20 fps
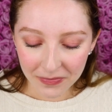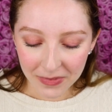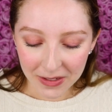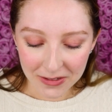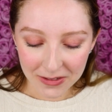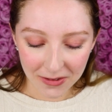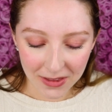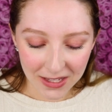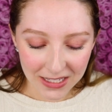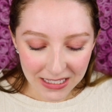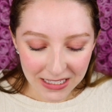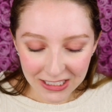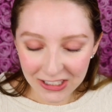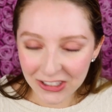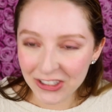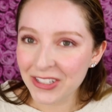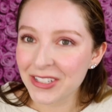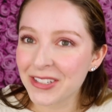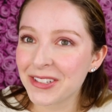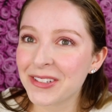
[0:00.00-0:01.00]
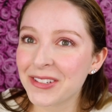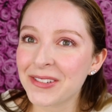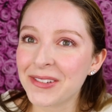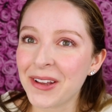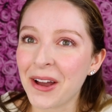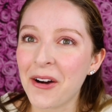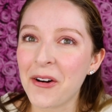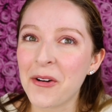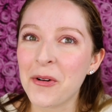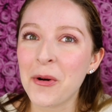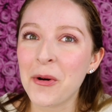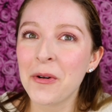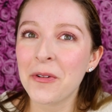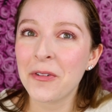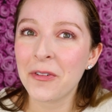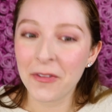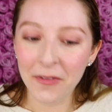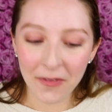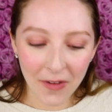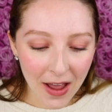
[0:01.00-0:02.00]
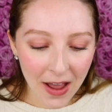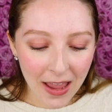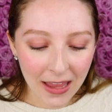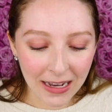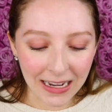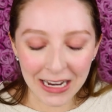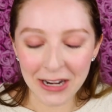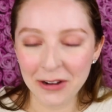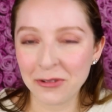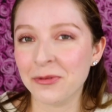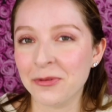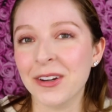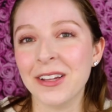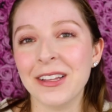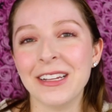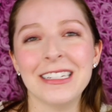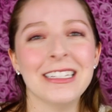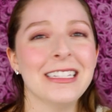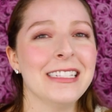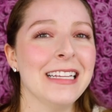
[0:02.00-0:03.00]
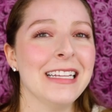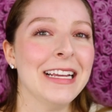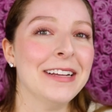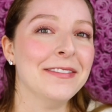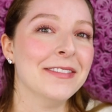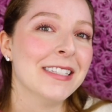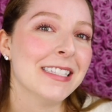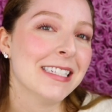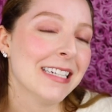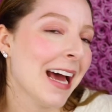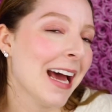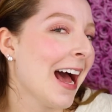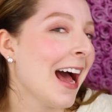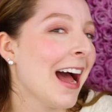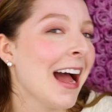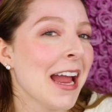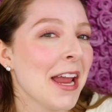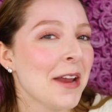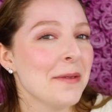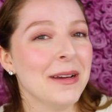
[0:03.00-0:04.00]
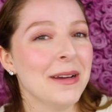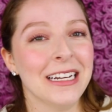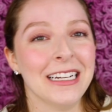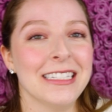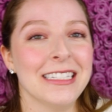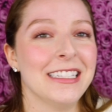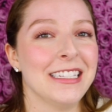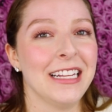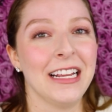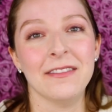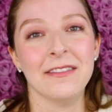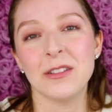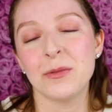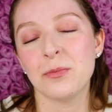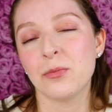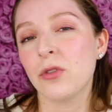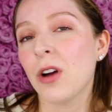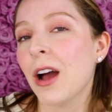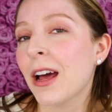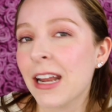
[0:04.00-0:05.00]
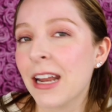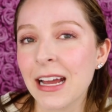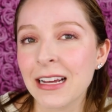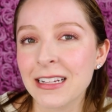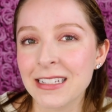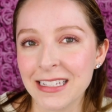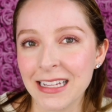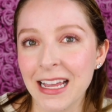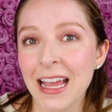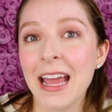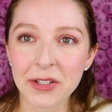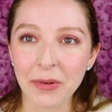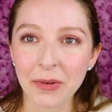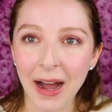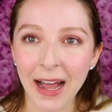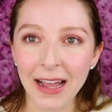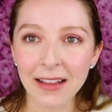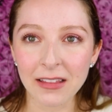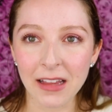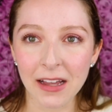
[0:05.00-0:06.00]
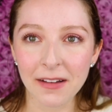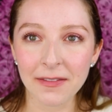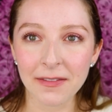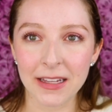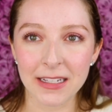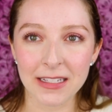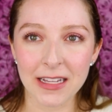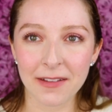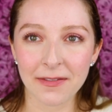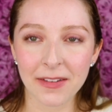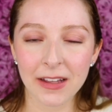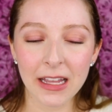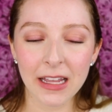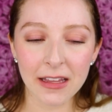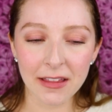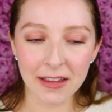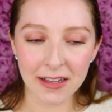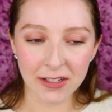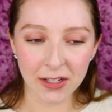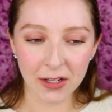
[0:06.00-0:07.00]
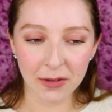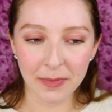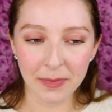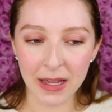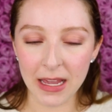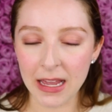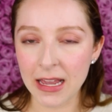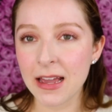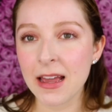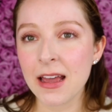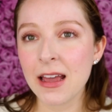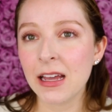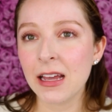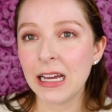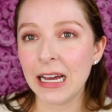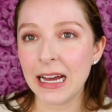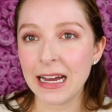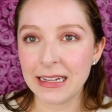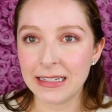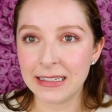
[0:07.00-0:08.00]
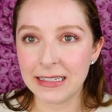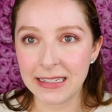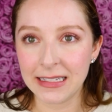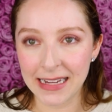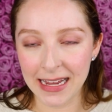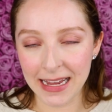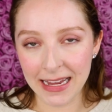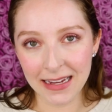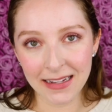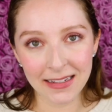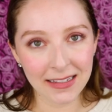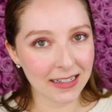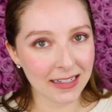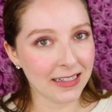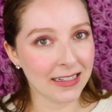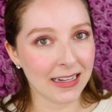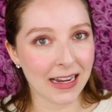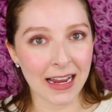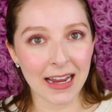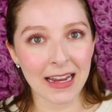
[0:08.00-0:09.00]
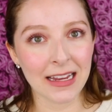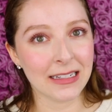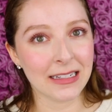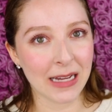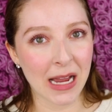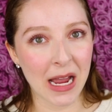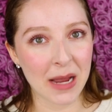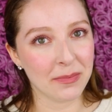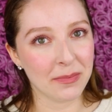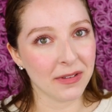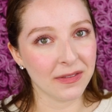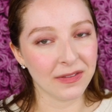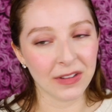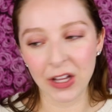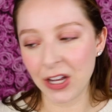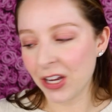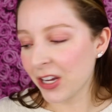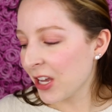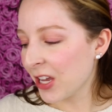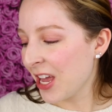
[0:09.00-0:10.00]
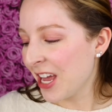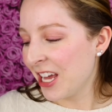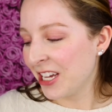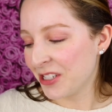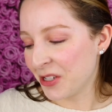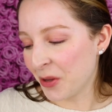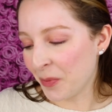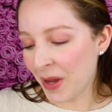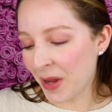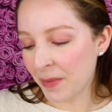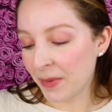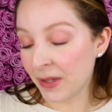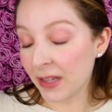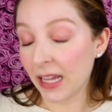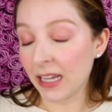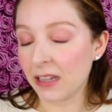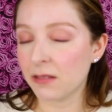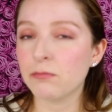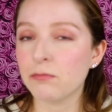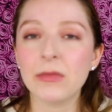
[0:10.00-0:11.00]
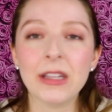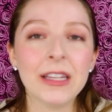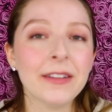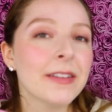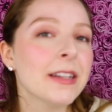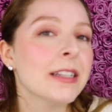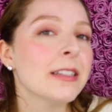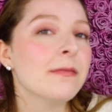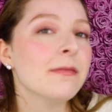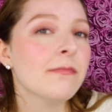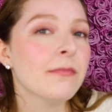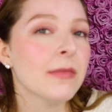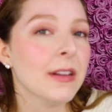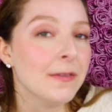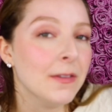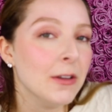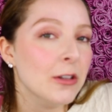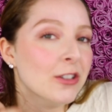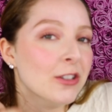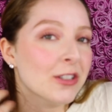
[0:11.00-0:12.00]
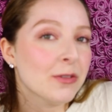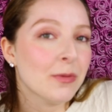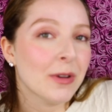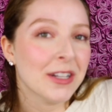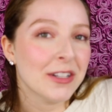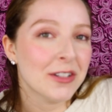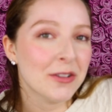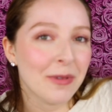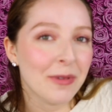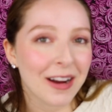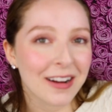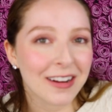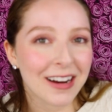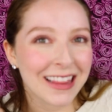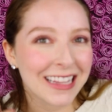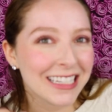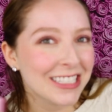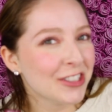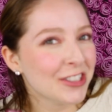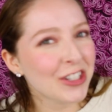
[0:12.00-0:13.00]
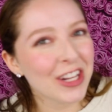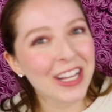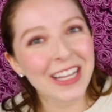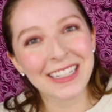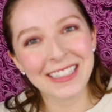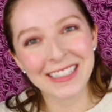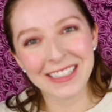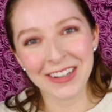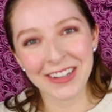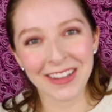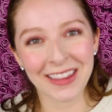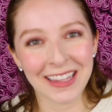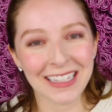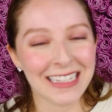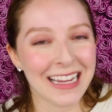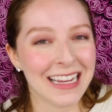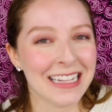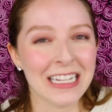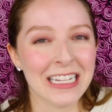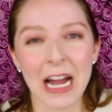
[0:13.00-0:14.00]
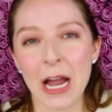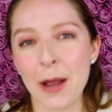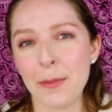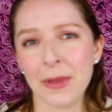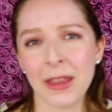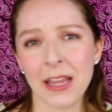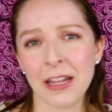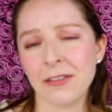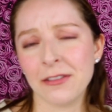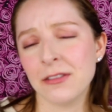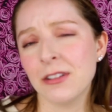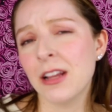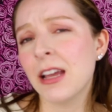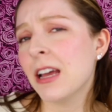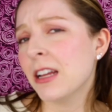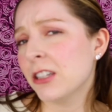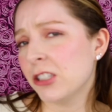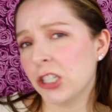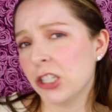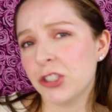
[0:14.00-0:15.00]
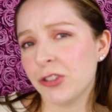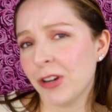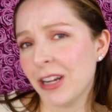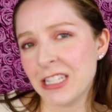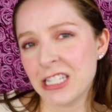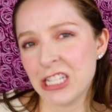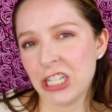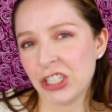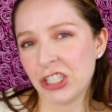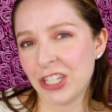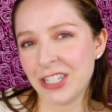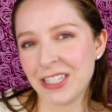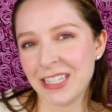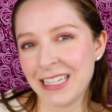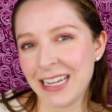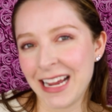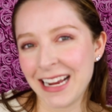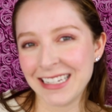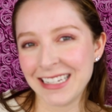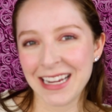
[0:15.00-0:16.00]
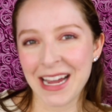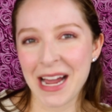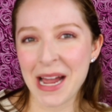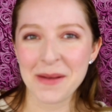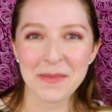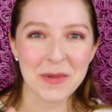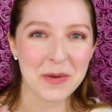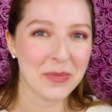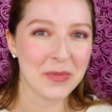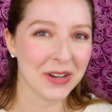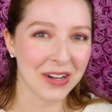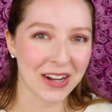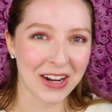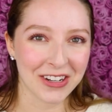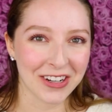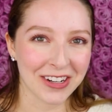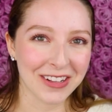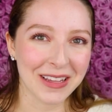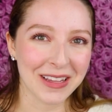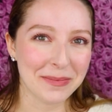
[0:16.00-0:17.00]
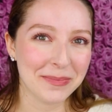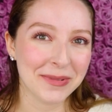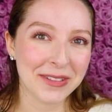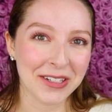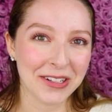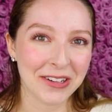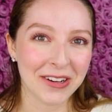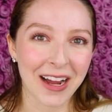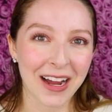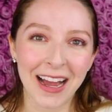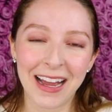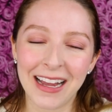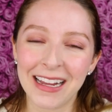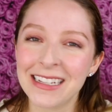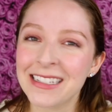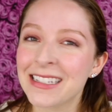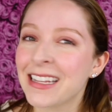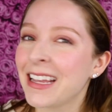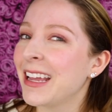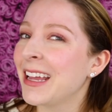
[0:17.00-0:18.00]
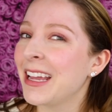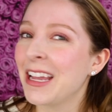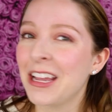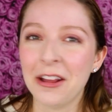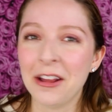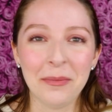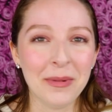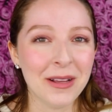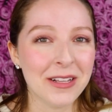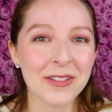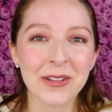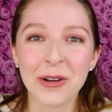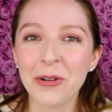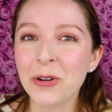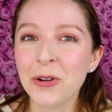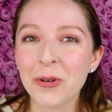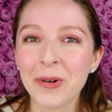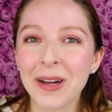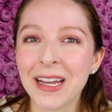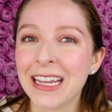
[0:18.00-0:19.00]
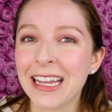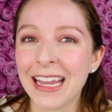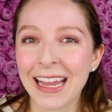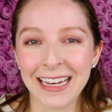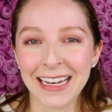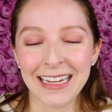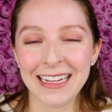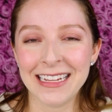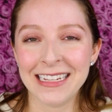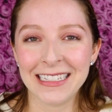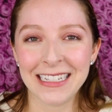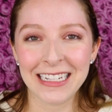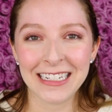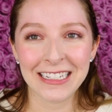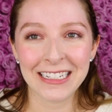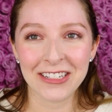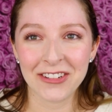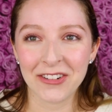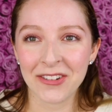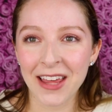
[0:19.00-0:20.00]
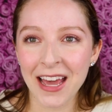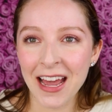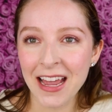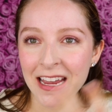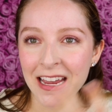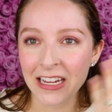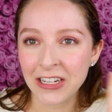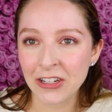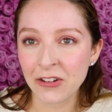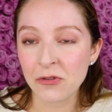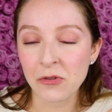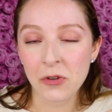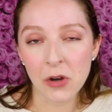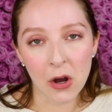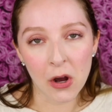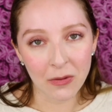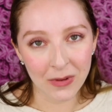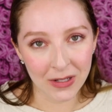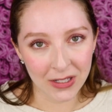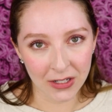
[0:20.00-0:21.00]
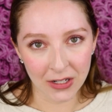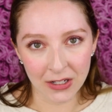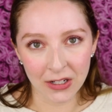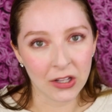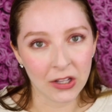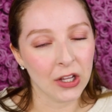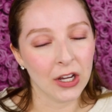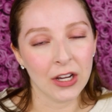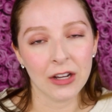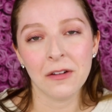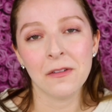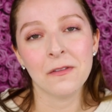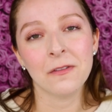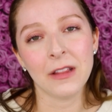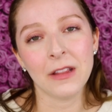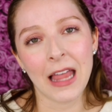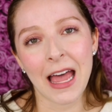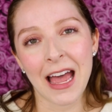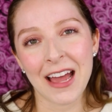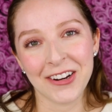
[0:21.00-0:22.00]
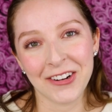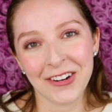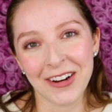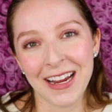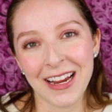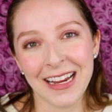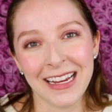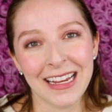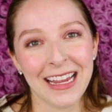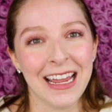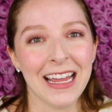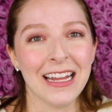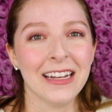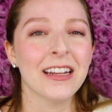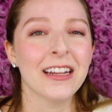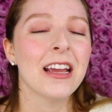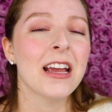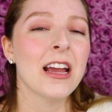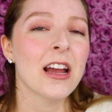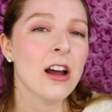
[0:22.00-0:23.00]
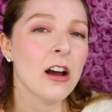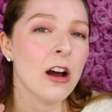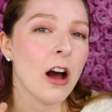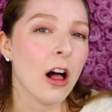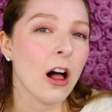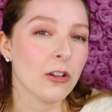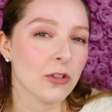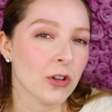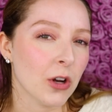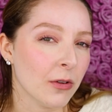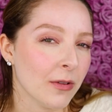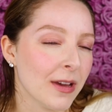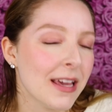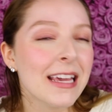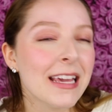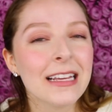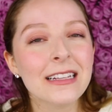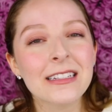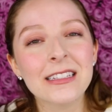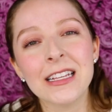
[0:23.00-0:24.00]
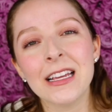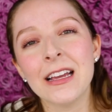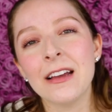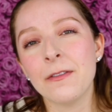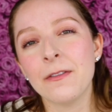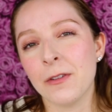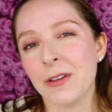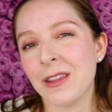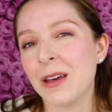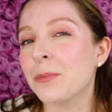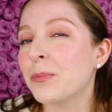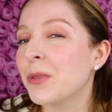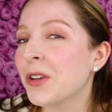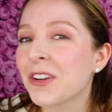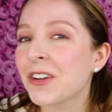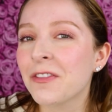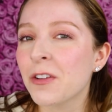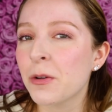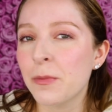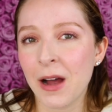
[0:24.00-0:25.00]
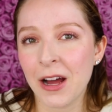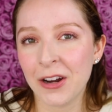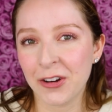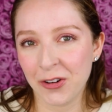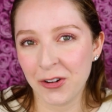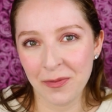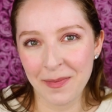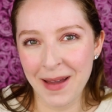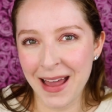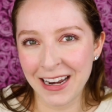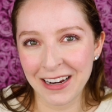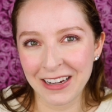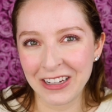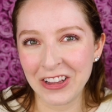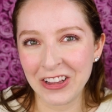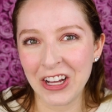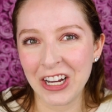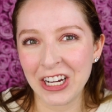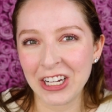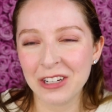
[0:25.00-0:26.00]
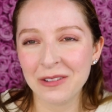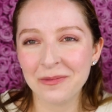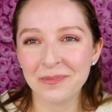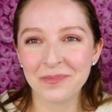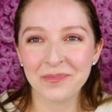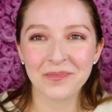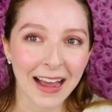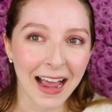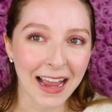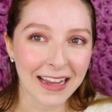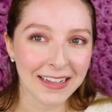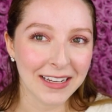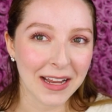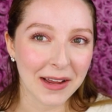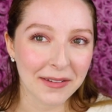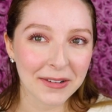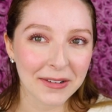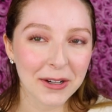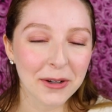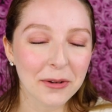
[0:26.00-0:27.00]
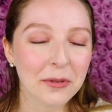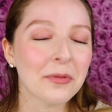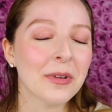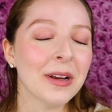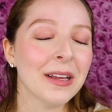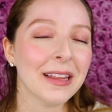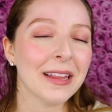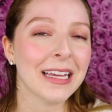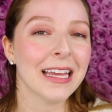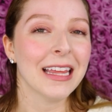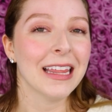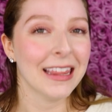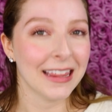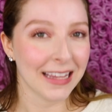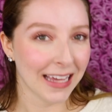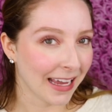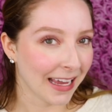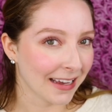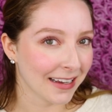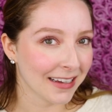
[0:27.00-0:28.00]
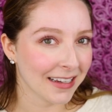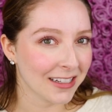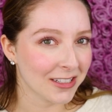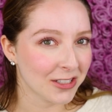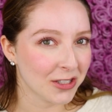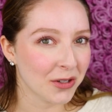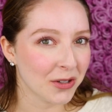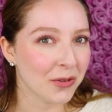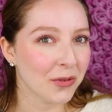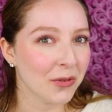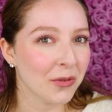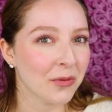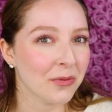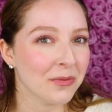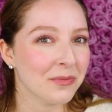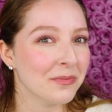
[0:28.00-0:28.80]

So this is just so fun and it really saves time and saves products. I love this. I feel like this could be a day to night type of look. So maybe like even if you just wanted to wear it on the cheeks during the daytime and then to transition to nighttime, you put on your lips and your eyes. It'd be so quick and easy to do that and you know it's gonna look flattering and all cohesive for that beautiful monochromatic look. I never really think to